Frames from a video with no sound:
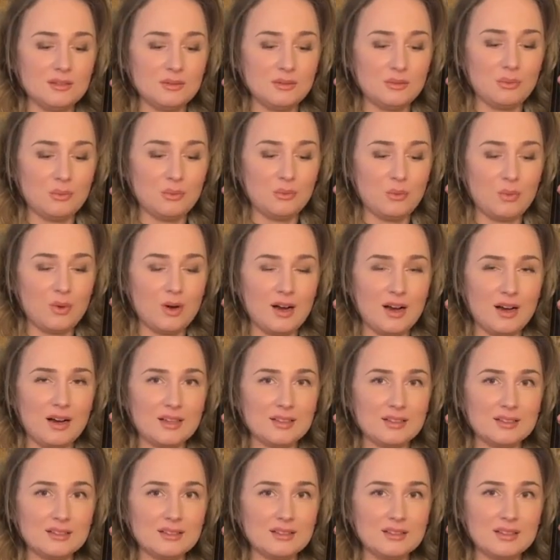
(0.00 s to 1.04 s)

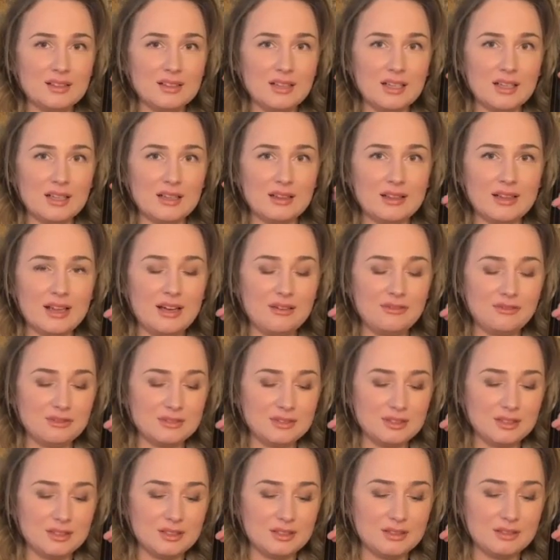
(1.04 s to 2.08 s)
1,
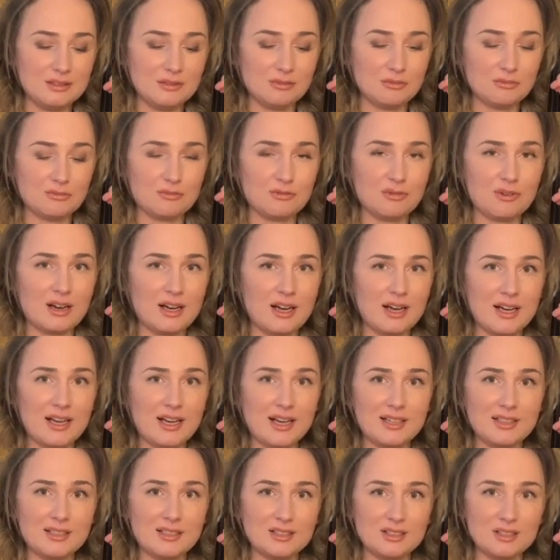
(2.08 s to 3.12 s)
left,
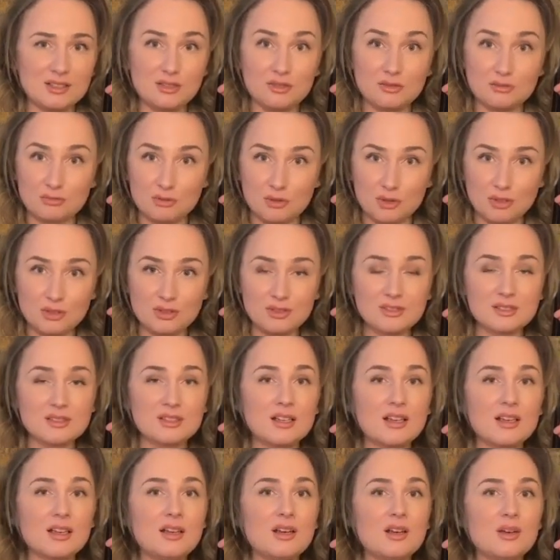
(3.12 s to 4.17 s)
right, cross.
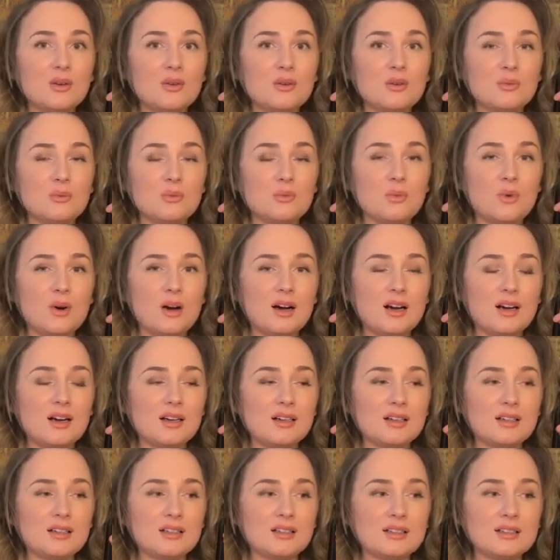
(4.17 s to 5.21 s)

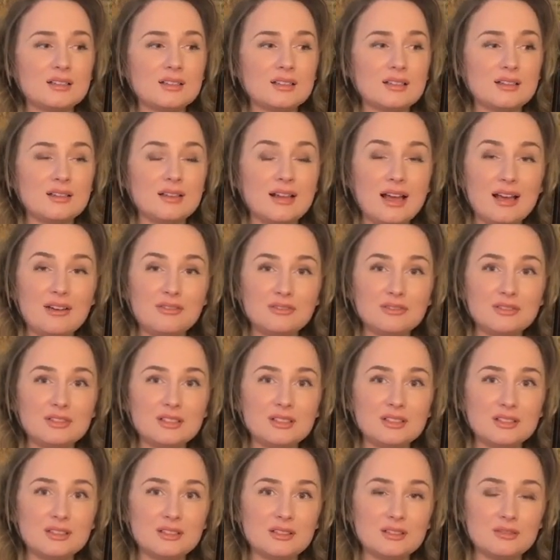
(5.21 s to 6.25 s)
1,
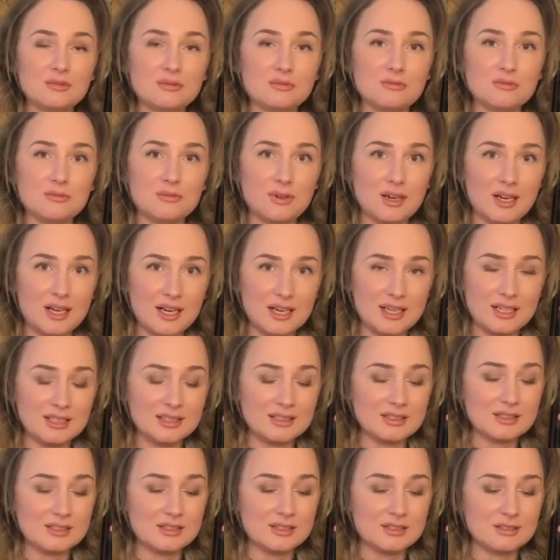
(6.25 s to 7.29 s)
left,
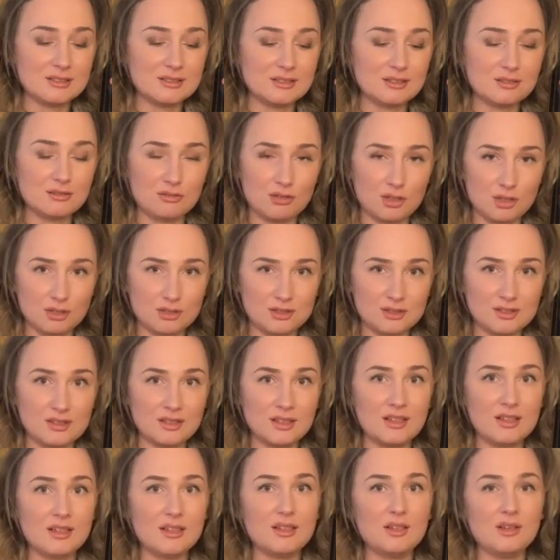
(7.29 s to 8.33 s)
right, cross.
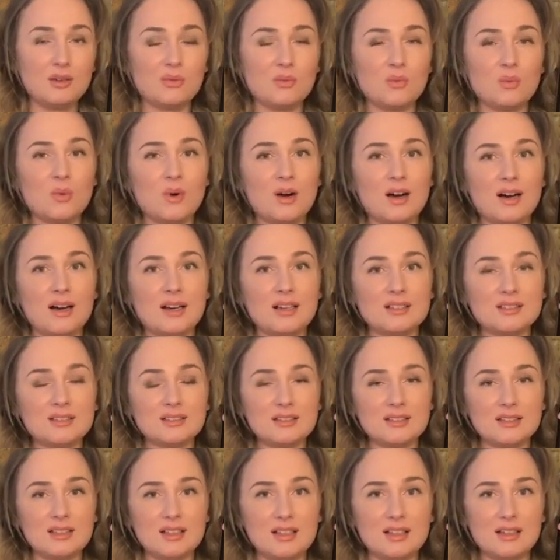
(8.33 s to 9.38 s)

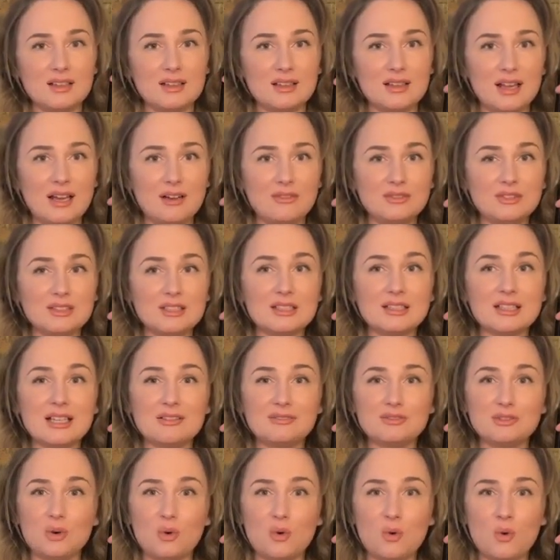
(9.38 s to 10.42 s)
1, left,
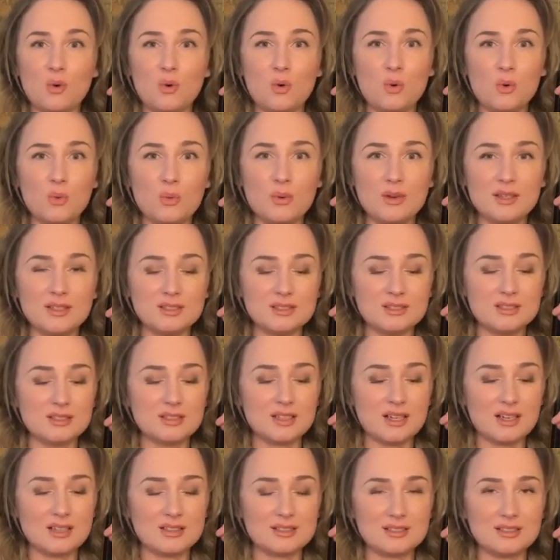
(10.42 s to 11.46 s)
left, always
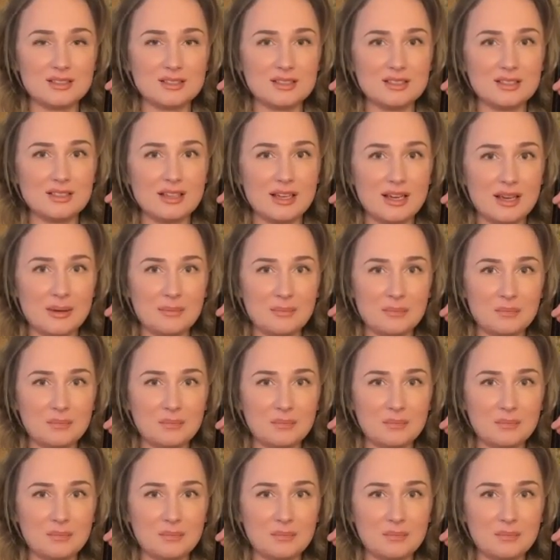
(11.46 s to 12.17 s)
does the delay.